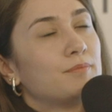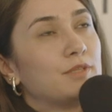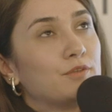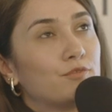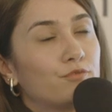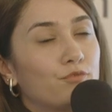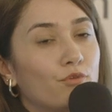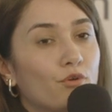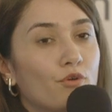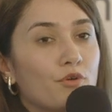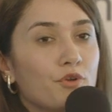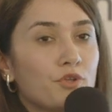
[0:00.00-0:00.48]

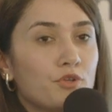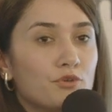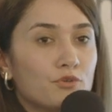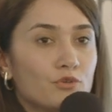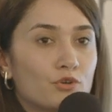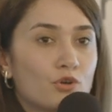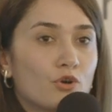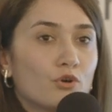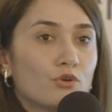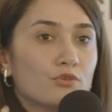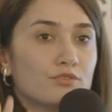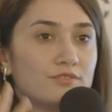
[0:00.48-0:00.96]
before you
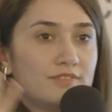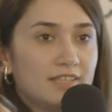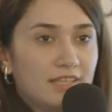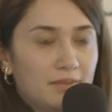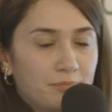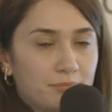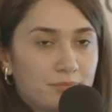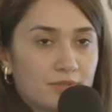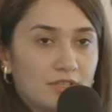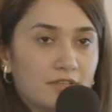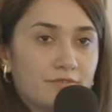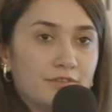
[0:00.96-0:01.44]
go
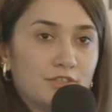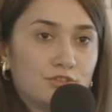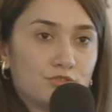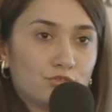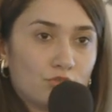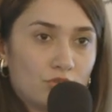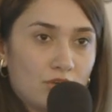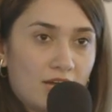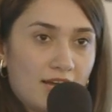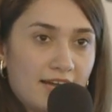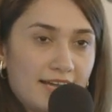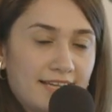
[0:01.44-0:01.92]
deeper with
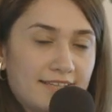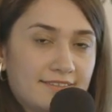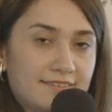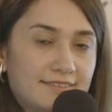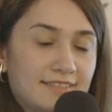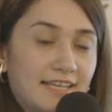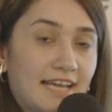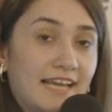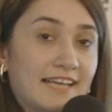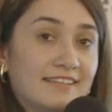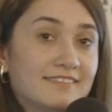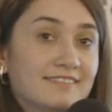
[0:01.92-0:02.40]
your
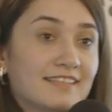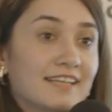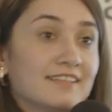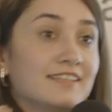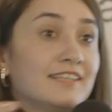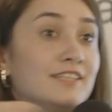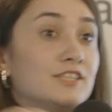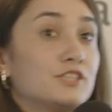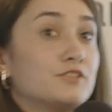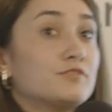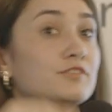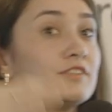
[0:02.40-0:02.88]
idea, and then
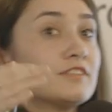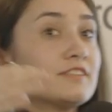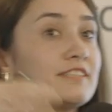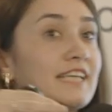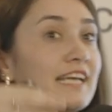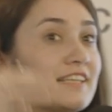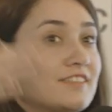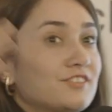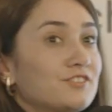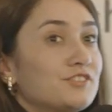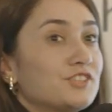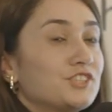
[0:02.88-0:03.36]
it will
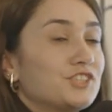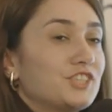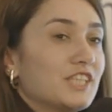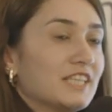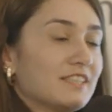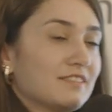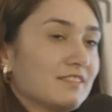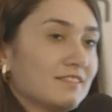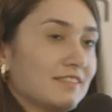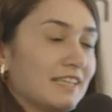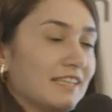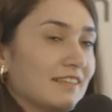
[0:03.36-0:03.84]
get
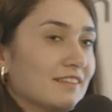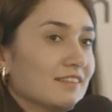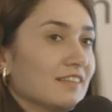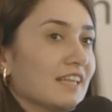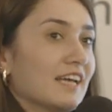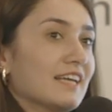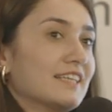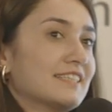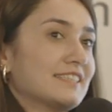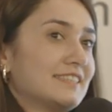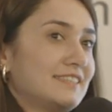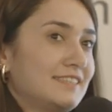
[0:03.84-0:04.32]
rejected in
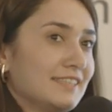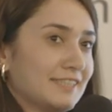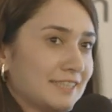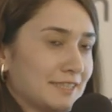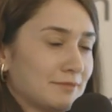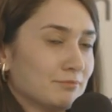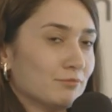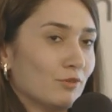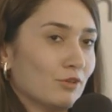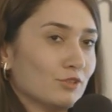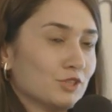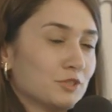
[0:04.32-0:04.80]
like
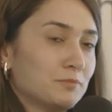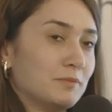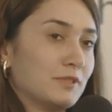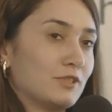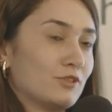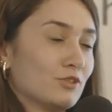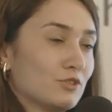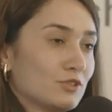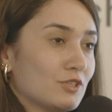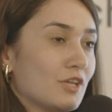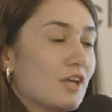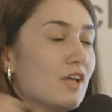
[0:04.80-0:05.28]
6 months,
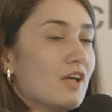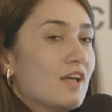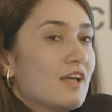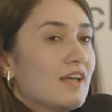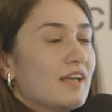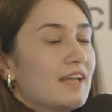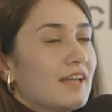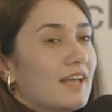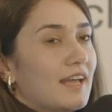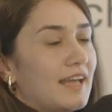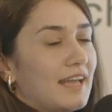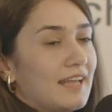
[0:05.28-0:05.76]
because
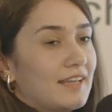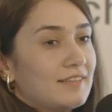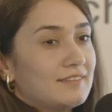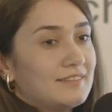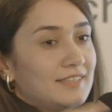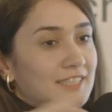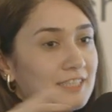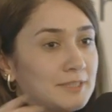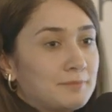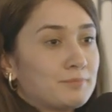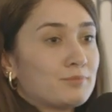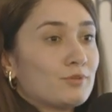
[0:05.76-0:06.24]

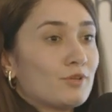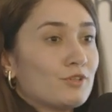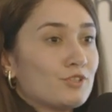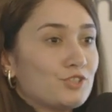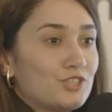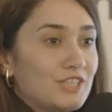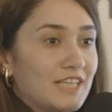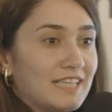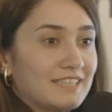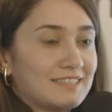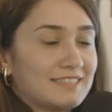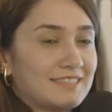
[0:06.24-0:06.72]
these
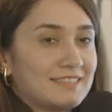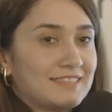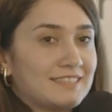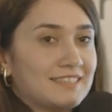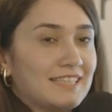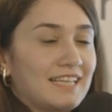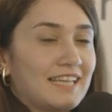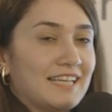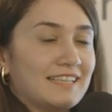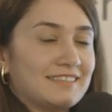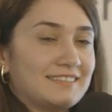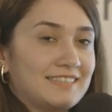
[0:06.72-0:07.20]
projects
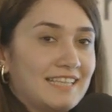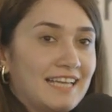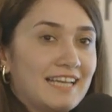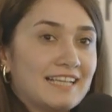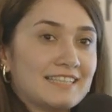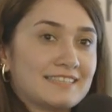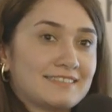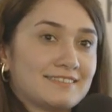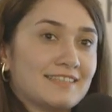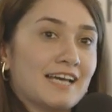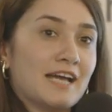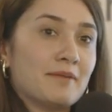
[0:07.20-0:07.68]

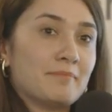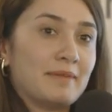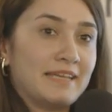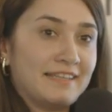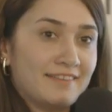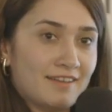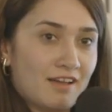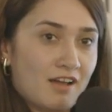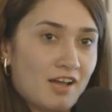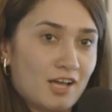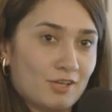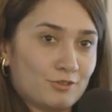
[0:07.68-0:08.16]
takes time
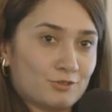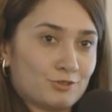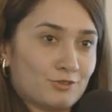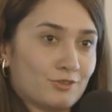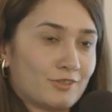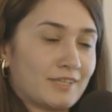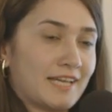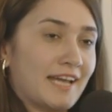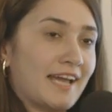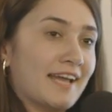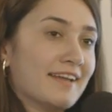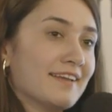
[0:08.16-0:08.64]
in-house,
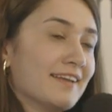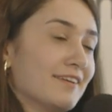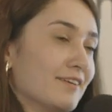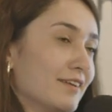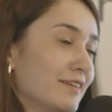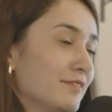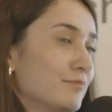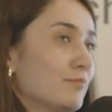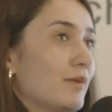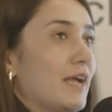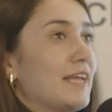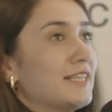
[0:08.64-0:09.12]
okay,
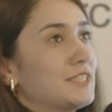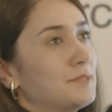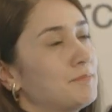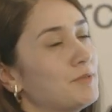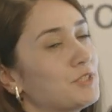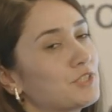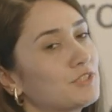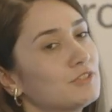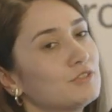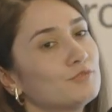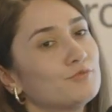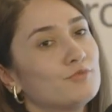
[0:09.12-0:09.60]

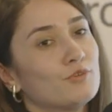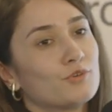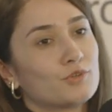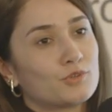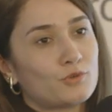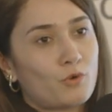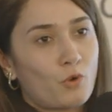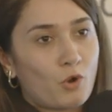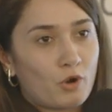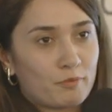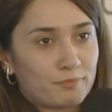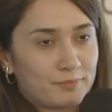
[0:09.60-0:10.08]
especially for
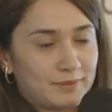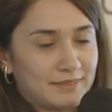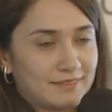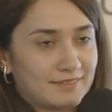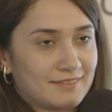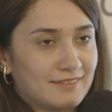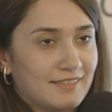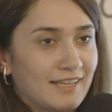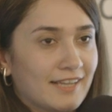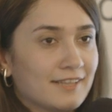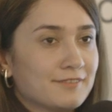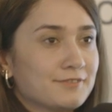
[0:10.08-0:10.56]

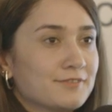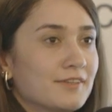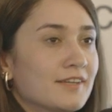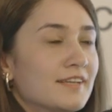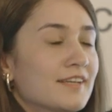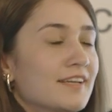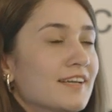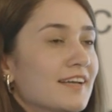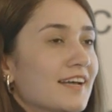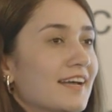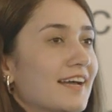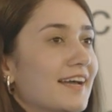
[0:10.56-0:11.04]
corporate life.
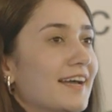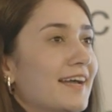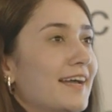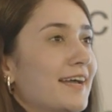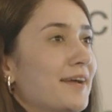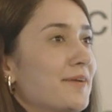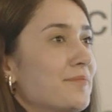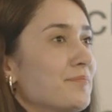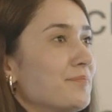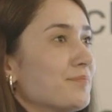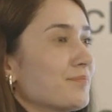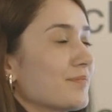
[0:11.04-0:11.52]

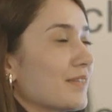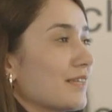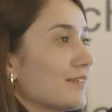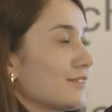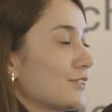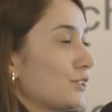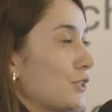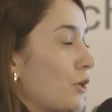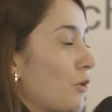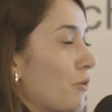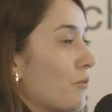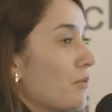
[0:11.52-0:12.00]

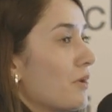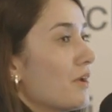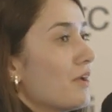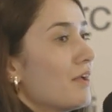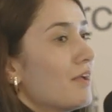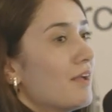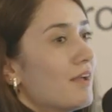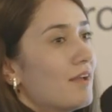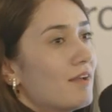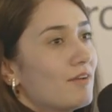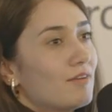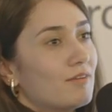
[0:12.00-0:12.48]
So
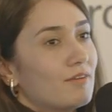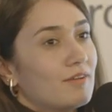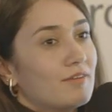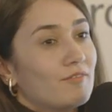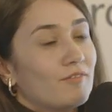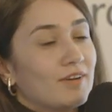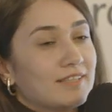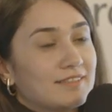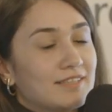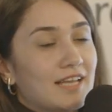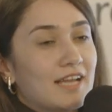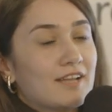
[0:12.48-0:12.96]

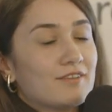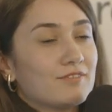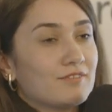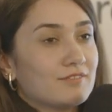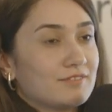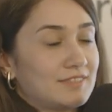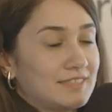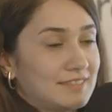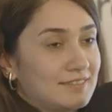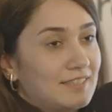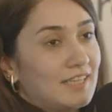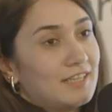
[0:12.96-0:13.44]
what I
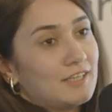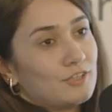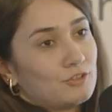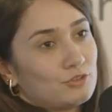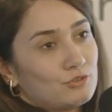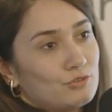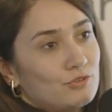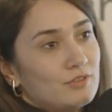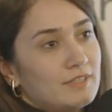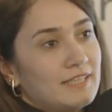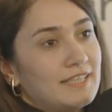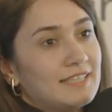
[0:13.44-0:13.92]
started
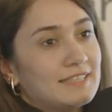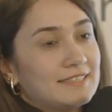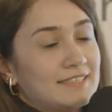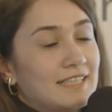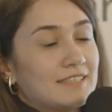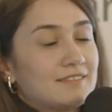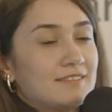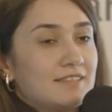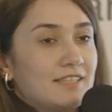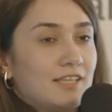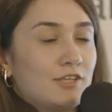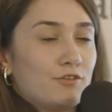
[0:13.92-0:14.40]
doing is
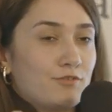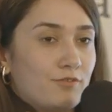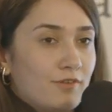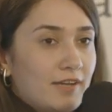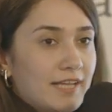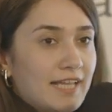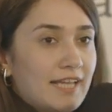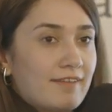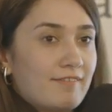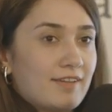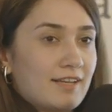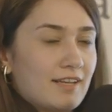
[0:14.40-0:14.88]
that if
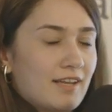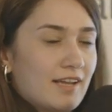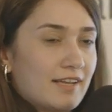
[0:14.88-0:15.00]
I have an